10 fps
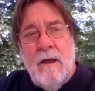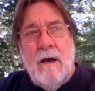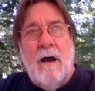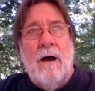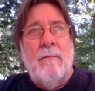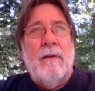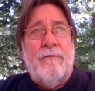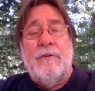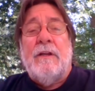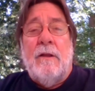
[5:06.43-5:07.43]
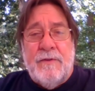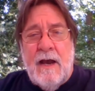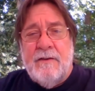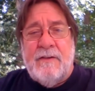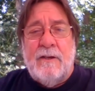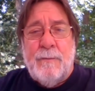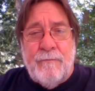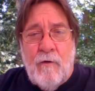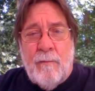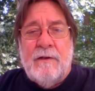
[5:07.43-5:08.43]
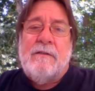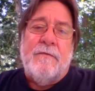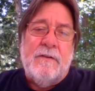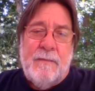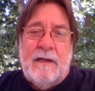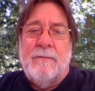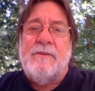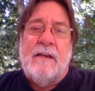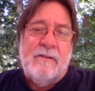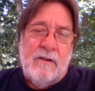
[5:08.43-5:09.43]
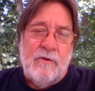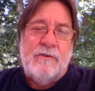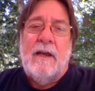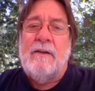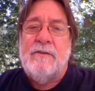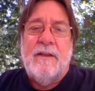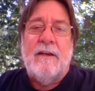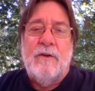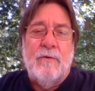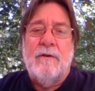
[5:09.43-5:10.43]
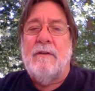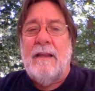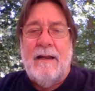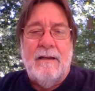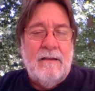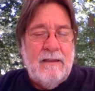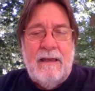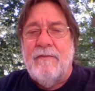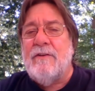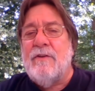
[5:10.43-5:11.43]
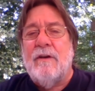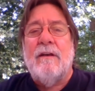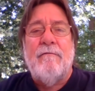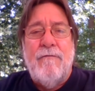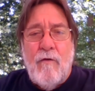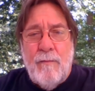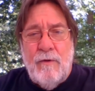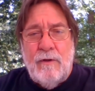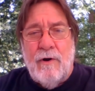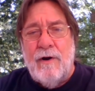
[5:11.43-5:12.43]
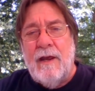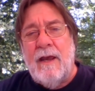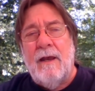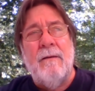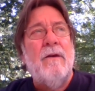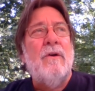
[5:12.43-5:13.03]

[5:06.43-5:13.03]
Um, if you're dealing with high stakes performance, if it's medium stakes and low stakes, then you would let it leave it to informal learning